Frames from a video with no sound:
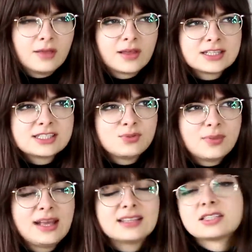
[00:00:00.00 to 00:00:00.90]
and that is to
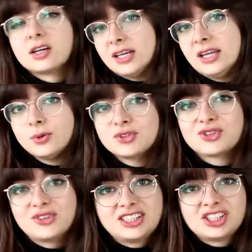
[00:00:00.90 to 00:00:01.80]
make tiny
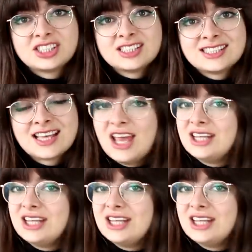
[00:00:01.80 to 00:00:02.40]
alterations